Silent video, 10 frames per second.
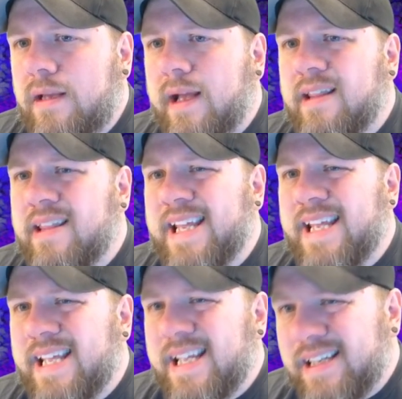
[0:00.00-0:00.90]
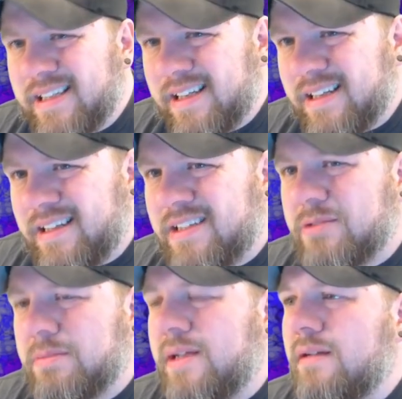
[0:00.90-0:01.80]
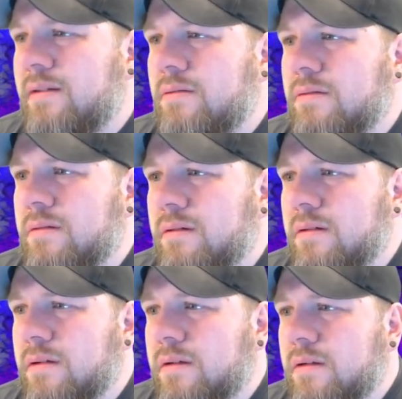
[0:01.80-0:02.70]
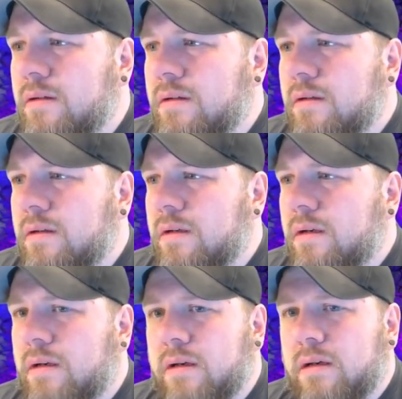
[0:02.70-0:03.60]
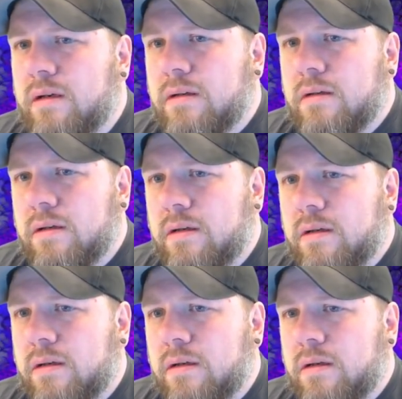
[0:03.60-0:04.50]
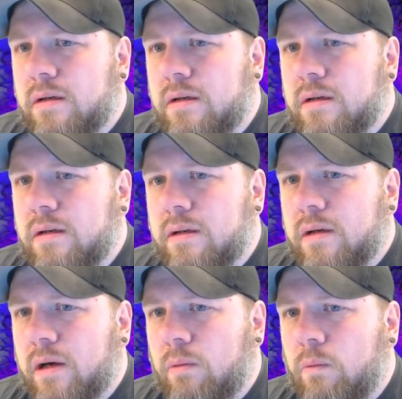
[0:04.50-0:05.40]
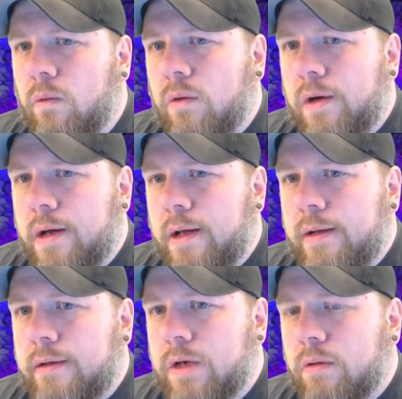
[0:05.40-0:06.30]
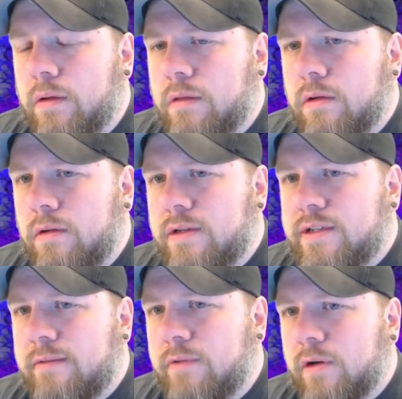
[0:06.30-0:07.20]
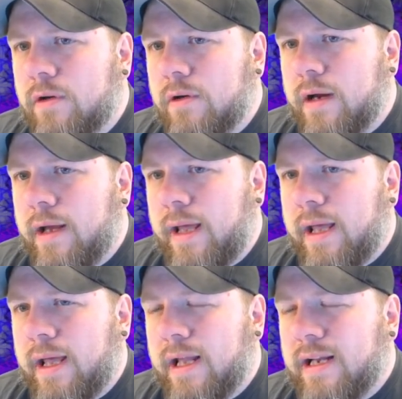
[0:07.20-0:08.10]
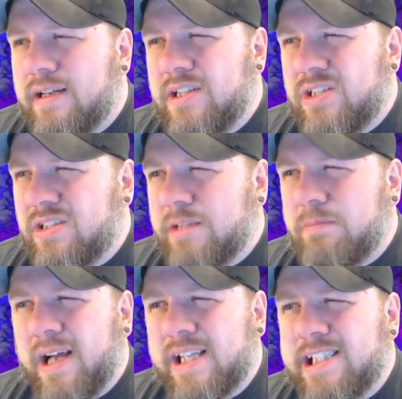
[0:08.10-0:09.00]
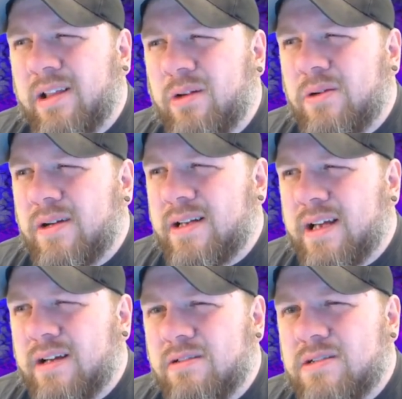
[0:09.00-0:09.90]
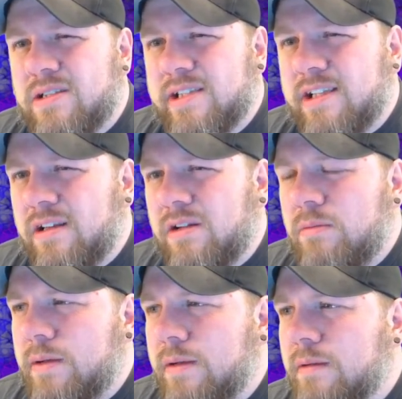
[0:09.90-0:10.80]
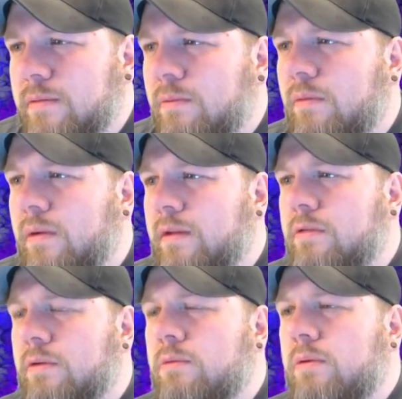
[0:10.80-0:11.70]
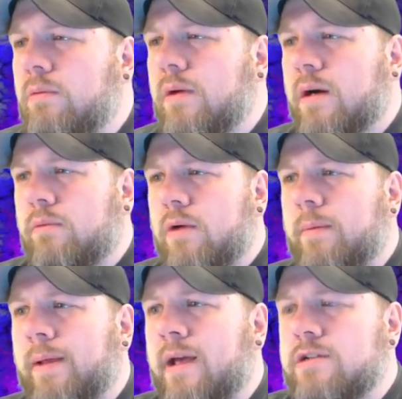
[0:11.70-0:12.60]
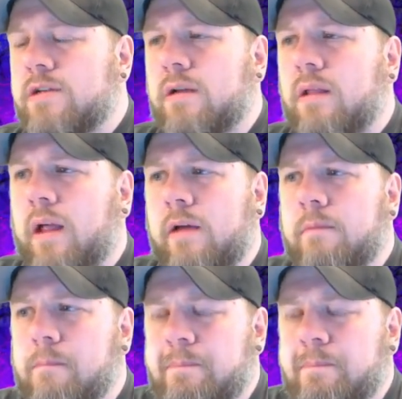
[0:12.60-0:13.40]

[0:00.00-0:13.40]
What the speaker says: And then this will be a 1 going through this inverter, and just by slowing it down just a little bit through what we call propagation delay,